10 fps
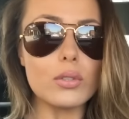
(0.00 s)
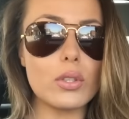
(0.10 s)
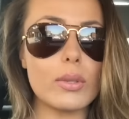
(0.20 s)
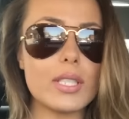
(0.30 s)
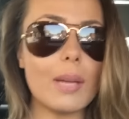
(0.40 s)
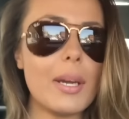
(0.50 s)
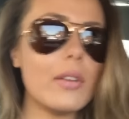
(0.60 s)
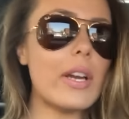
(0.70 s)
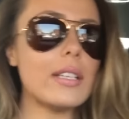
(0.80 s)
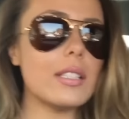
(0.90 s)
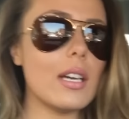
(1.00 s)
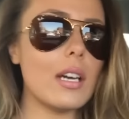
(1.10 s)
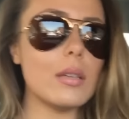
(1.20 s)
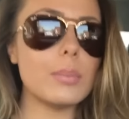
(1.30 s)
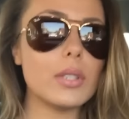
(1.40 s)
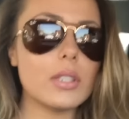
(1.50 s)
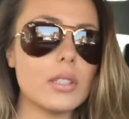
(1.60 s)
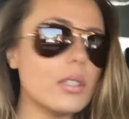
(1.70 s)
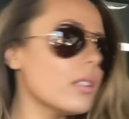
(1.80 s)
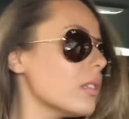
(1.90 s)
so we somehow ended oh, up
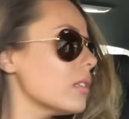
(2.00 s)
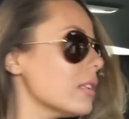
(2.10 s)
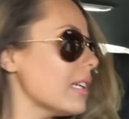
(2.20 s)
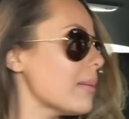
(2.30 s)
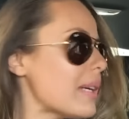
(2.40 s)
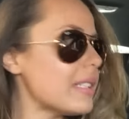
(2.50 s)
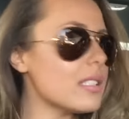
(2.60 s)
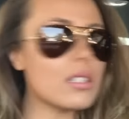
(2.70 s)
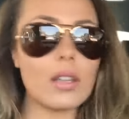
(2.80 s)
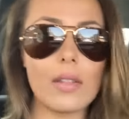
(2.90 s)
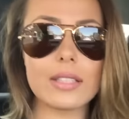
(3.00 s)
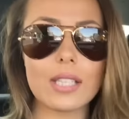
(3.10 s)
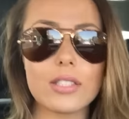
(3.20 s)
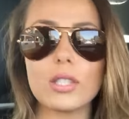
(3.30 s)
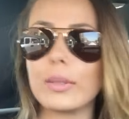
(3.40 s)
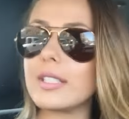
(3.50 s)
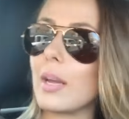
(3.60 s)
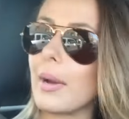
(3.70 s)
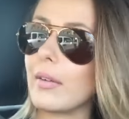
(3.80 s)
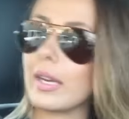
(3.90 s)
yeah Mandy's is on that side so we
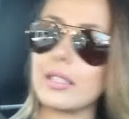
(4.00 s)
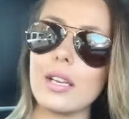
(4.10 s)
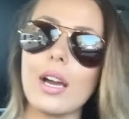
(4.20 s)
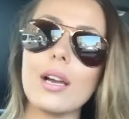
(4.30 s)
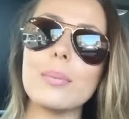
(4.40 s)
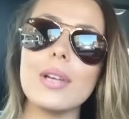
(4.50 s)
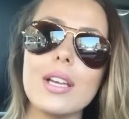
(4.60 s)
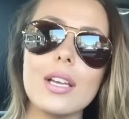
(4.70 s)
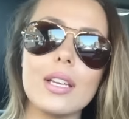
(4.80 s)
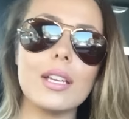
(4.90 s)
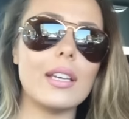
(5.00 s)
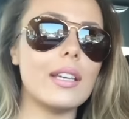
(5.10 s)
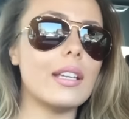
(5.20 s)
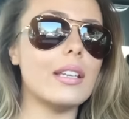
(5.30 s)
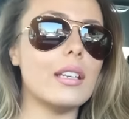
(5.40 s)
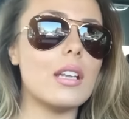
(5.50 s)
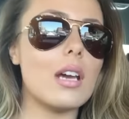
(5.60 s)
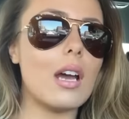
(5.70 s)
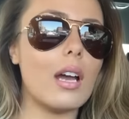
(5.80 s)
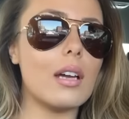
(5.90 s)
somehow ended up
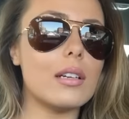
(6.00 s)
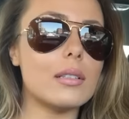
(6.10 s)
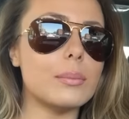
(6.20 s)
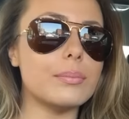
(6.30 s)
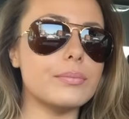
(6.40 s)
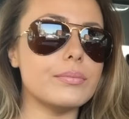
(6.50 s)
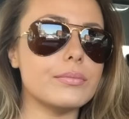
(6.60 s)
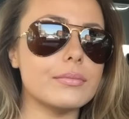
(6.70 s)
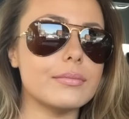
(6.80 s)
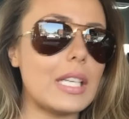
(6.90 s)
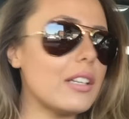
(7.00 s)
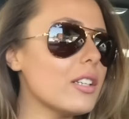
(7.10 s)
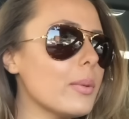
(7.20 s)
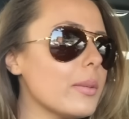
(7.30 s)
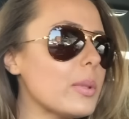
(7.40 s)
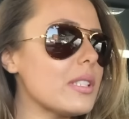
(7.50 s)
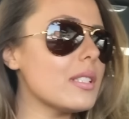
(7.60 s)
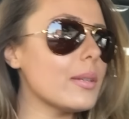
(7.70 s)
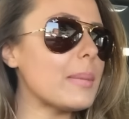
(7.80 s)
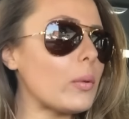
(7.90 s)
in um I don't know where, what's
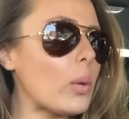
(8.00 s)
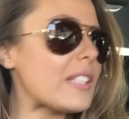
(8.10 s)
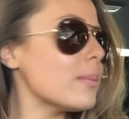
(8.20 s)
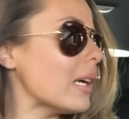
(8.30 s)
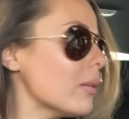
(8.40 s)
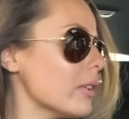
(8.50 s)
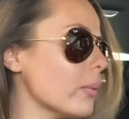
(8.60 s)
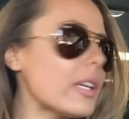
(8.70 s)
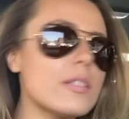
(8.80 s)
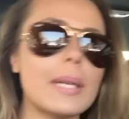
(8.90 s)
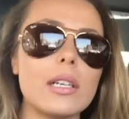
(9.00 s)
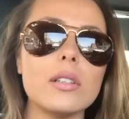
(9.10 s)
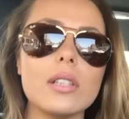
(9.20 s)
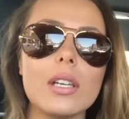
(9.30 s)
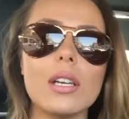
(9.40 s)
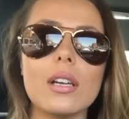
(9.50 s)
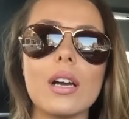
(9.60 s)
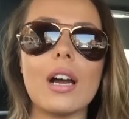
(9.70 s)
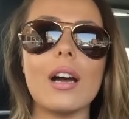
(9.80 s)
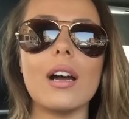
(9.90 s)
this here? Westmount. We're in Westmount.
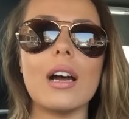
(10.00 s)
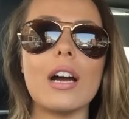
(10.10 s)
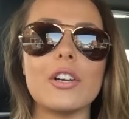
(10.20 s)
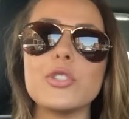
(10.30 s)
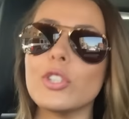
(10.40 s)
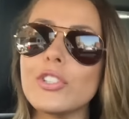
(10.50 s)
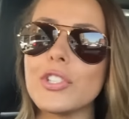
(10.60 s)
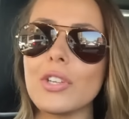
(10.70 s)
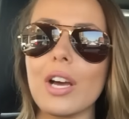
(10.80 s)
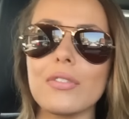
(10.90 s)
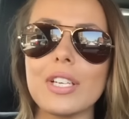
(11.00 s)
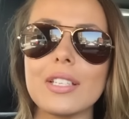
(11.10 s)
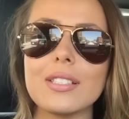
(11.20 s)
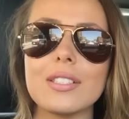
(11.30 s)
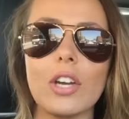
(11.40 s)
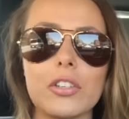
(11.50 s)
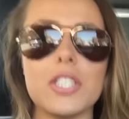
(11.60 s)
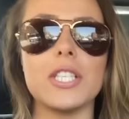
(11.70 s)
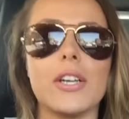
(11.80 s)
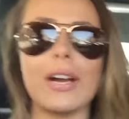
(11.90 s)
Uh, our surgeon's office,
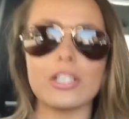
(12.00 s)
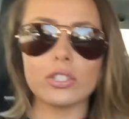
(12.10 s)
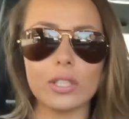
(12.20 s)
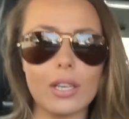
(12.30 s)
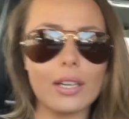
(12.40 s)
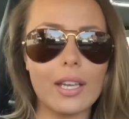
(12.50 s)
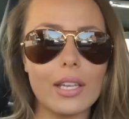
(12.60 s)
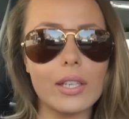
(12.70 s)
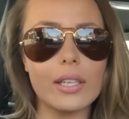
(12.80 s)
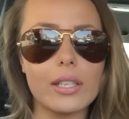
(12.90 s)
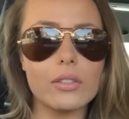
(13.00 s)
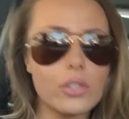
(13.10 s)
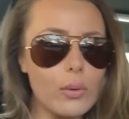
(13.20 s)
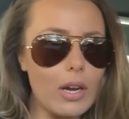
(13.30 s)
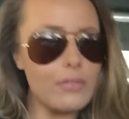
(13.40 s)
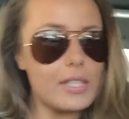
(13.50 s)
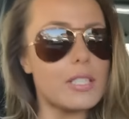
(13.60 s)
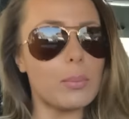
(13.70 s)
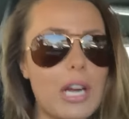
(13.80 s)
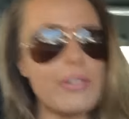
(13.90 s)
Dr. Sino actually got a new
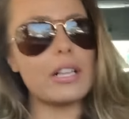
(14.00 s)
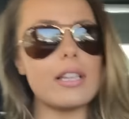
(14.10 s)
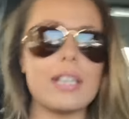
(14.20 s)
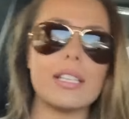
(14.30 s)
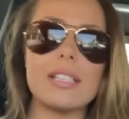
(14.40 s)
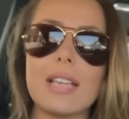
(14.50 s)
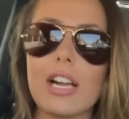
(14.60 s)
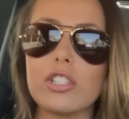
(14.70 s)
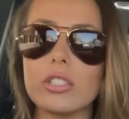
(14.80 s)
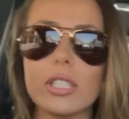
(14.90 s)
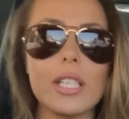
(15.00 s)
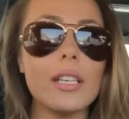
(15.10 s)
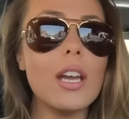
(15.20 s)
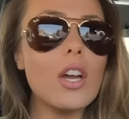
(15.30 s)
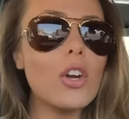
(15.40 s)
office, a private clinic, is actually